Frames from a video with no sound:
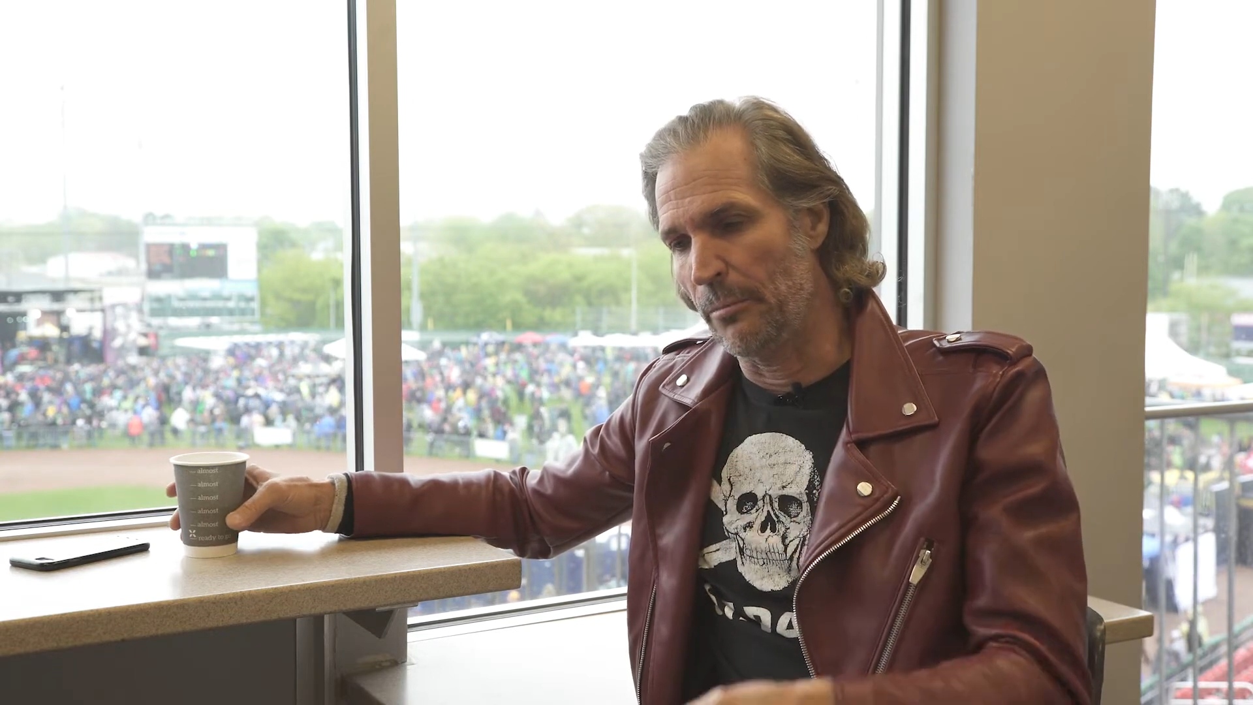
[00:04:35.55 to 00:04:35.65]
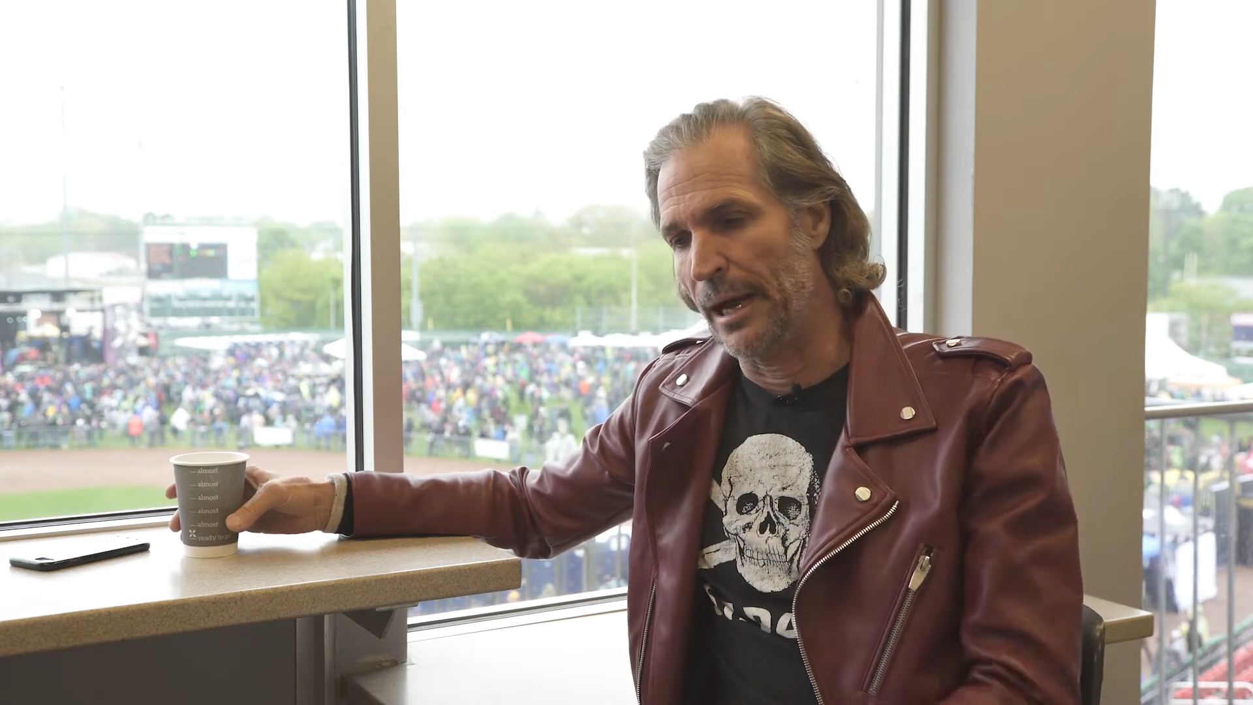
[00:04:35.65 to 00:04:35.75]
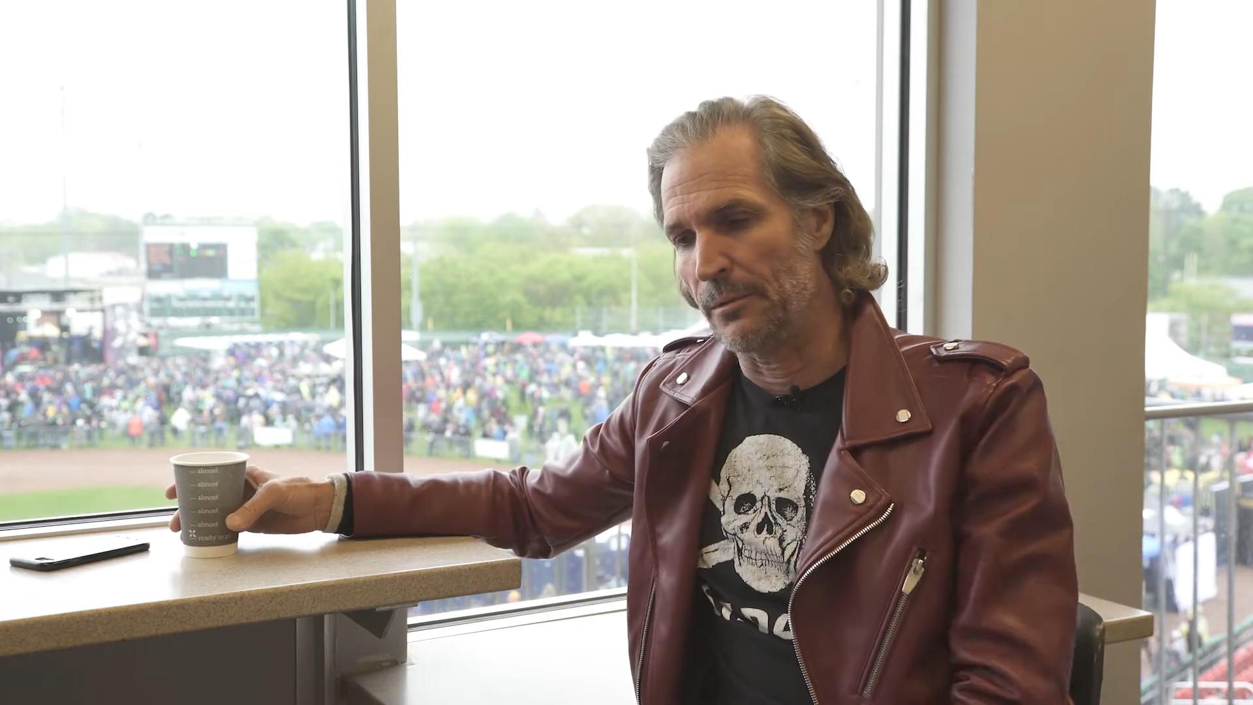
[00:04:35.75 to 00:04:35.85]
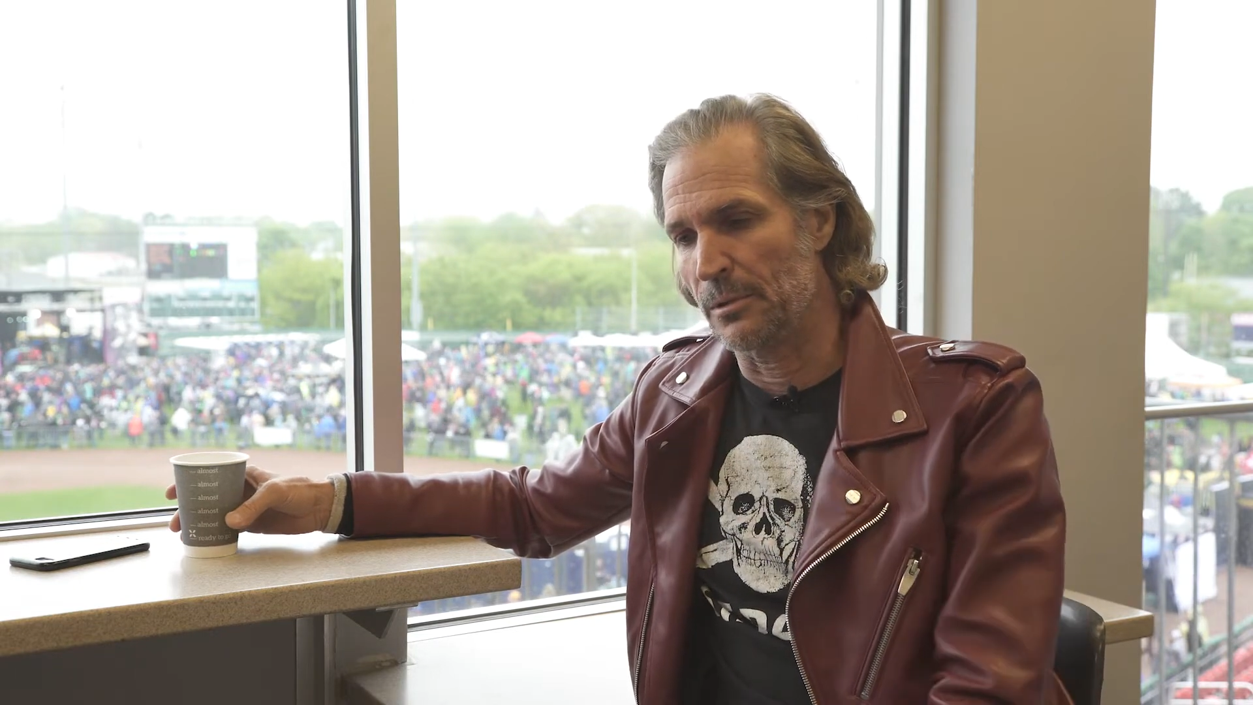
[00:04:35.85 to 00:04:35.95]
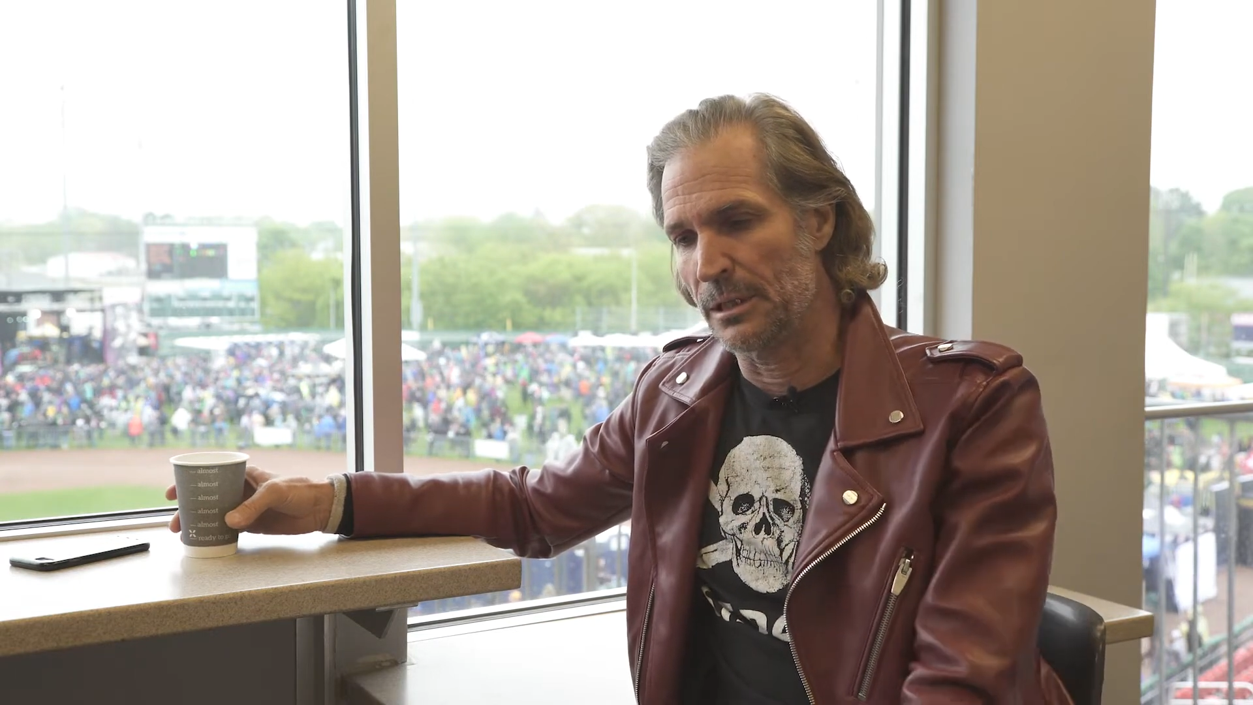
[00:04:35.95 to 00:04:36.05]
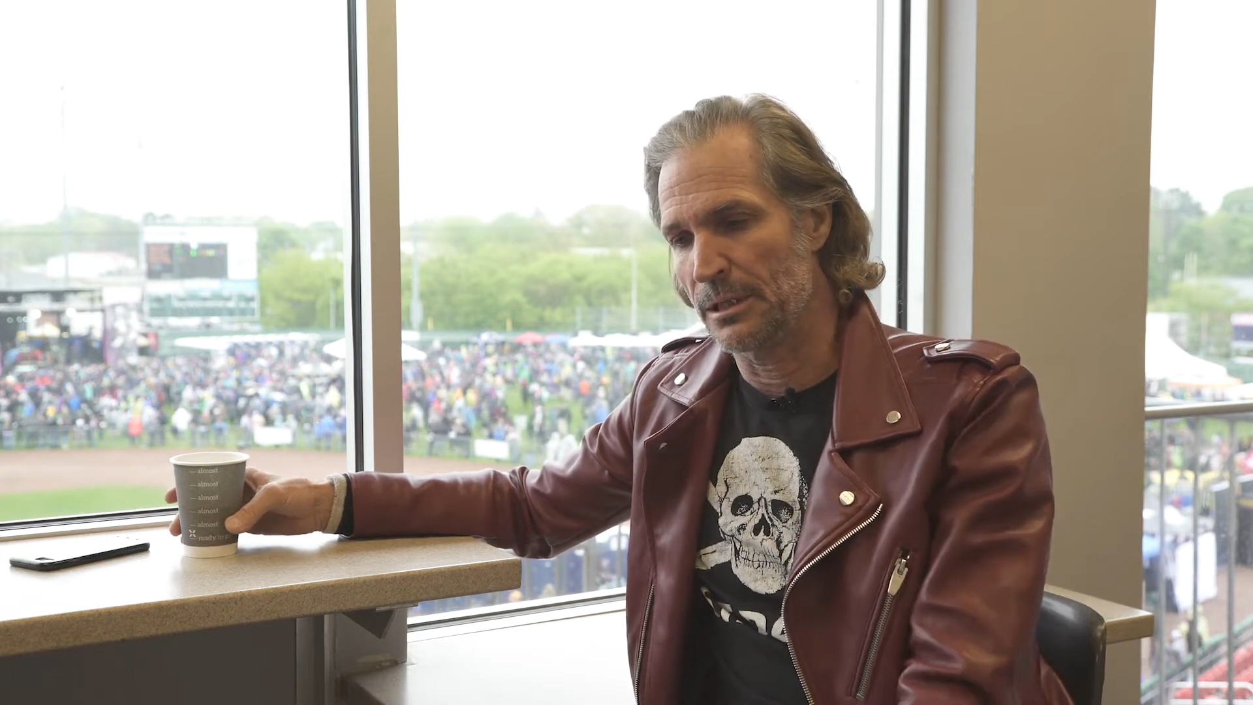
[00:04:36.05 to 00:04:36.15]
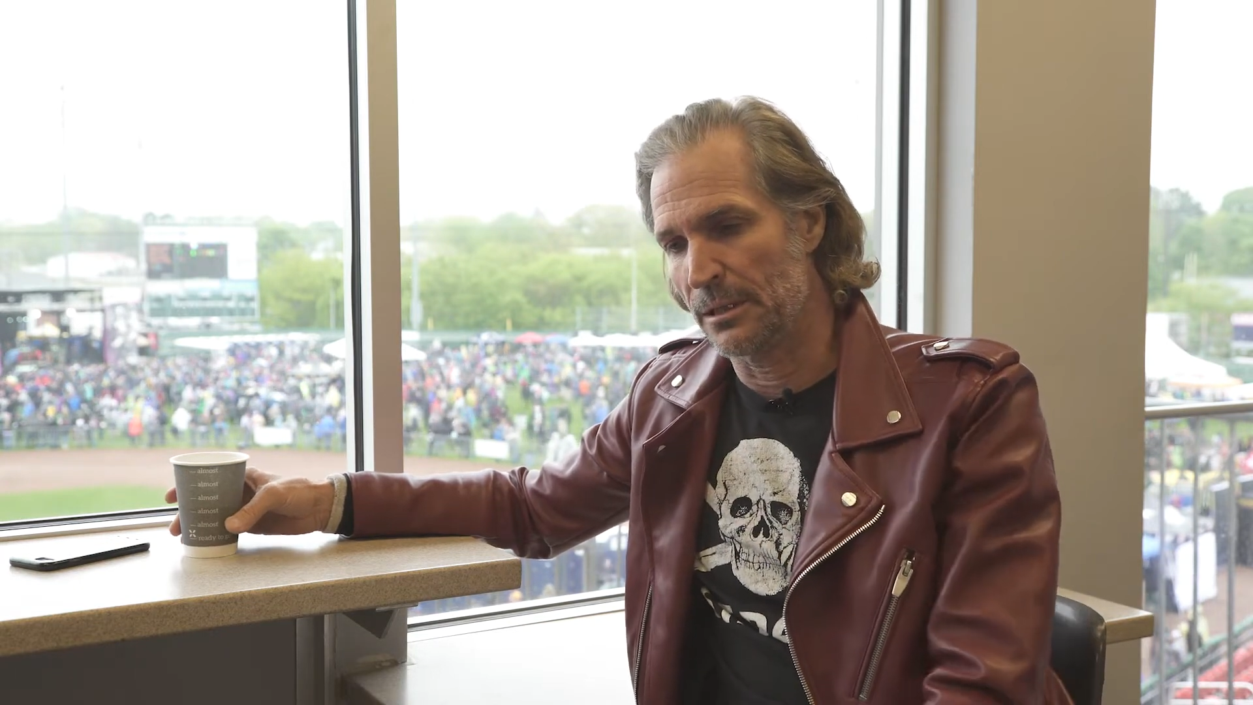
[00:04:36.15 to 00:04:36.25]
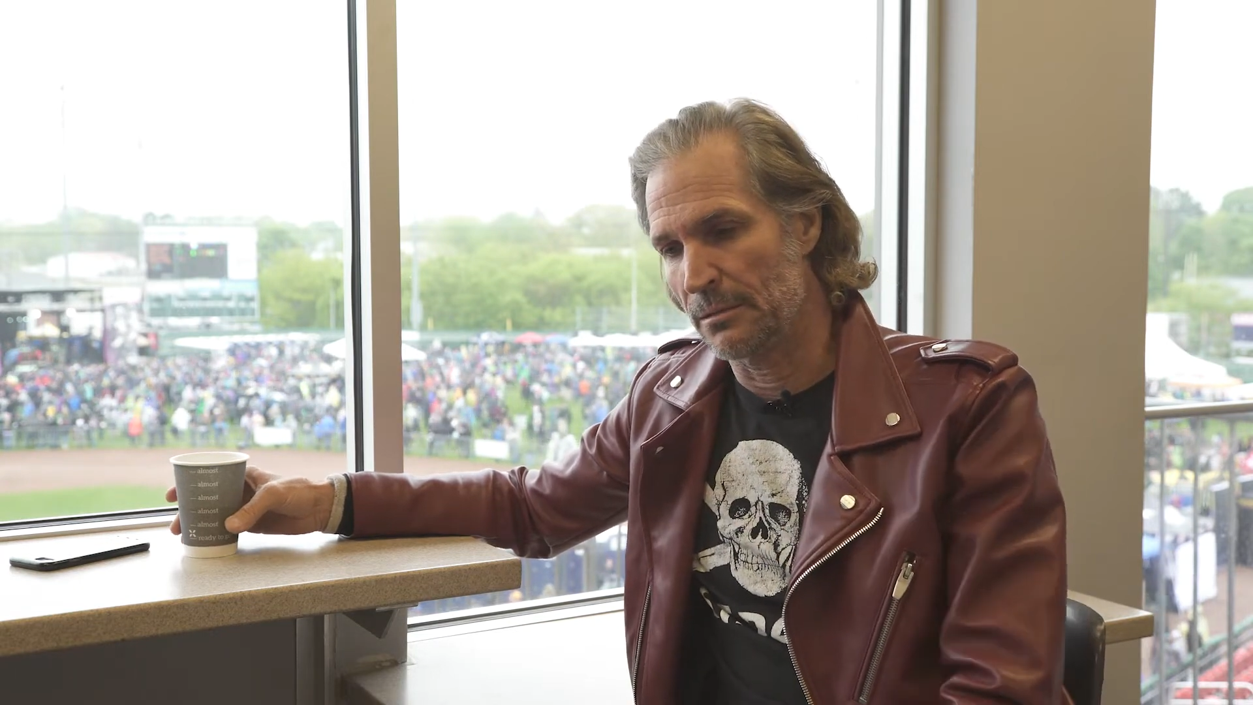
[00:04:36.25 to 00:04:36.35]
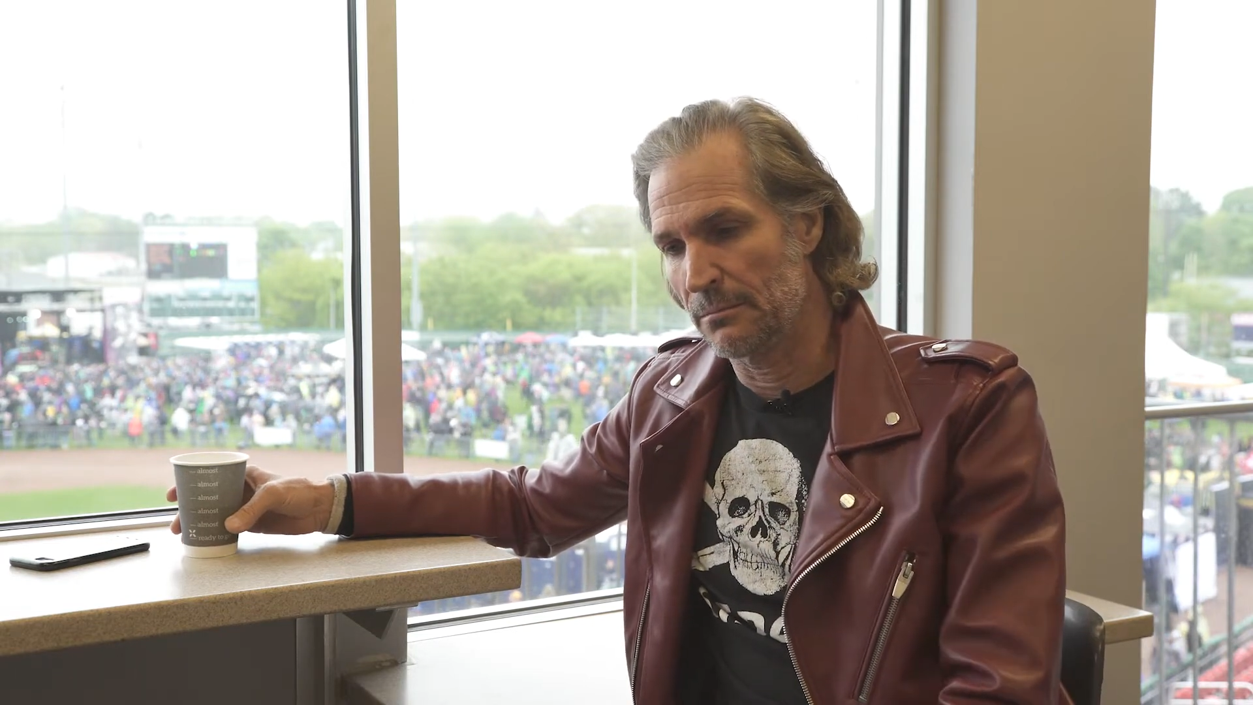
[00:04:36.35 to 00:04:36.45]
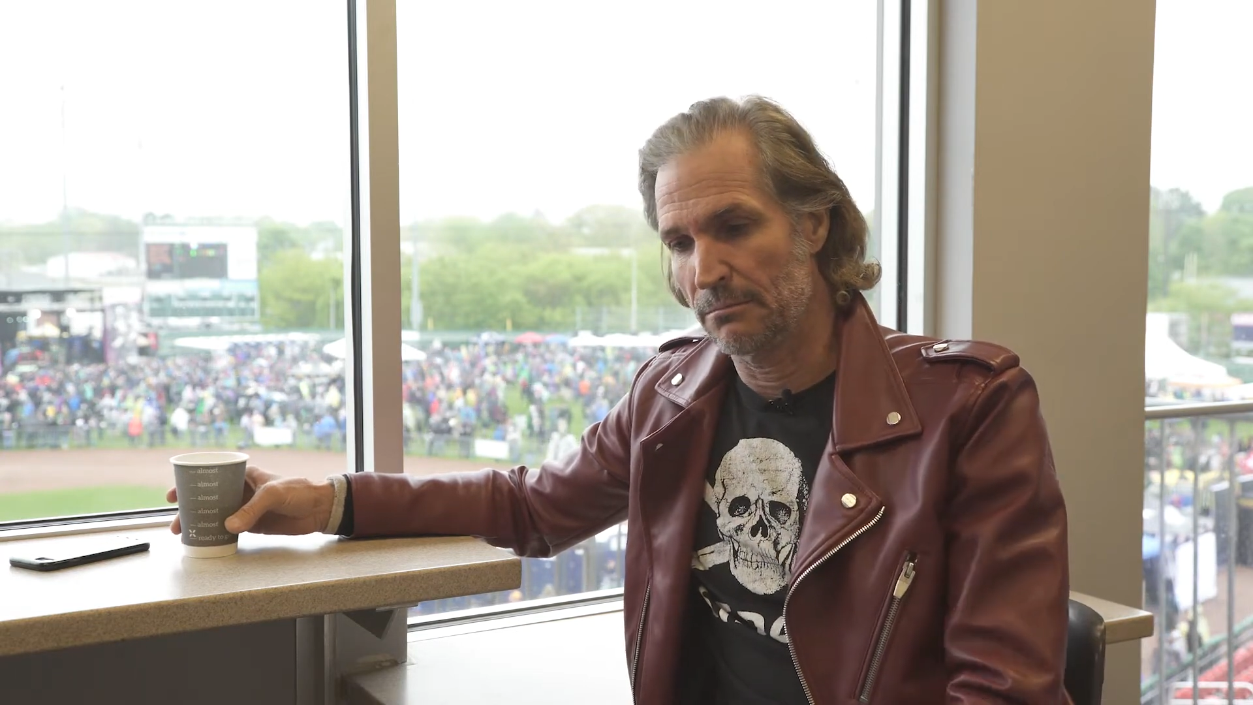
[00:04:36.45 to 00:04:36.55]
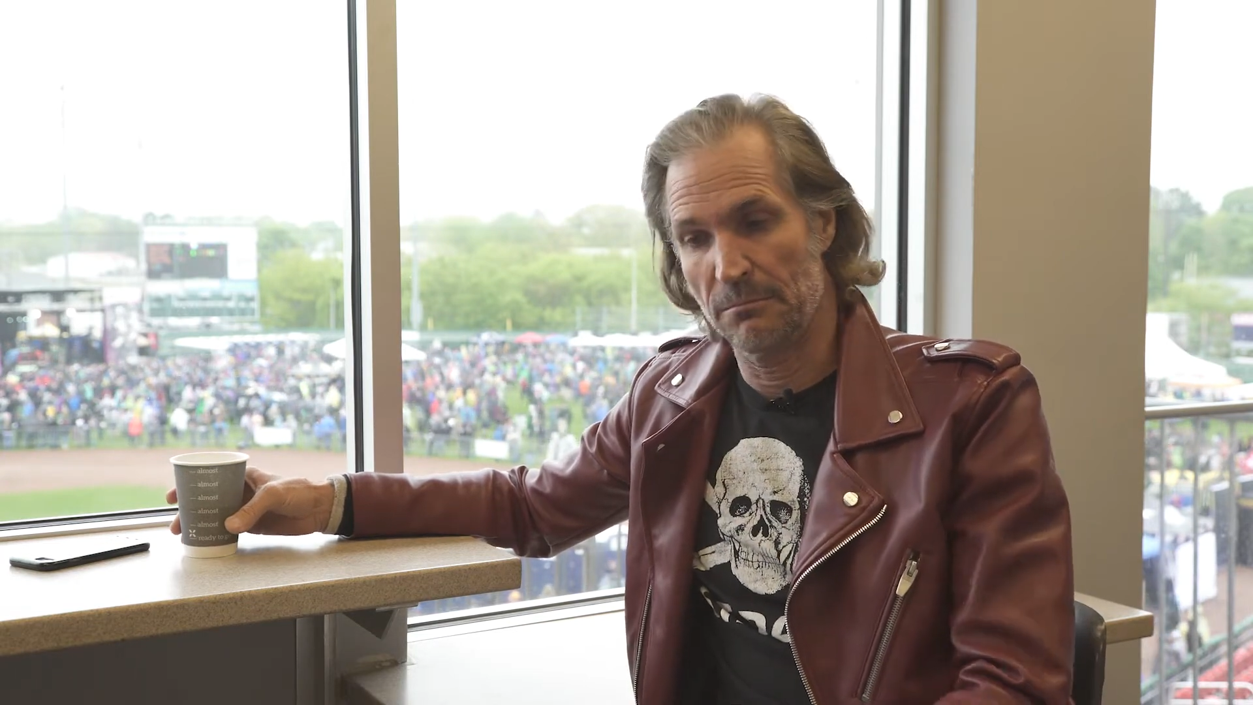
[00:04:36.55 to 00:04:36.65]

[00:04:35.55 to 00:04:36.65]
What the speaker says: Bad Religion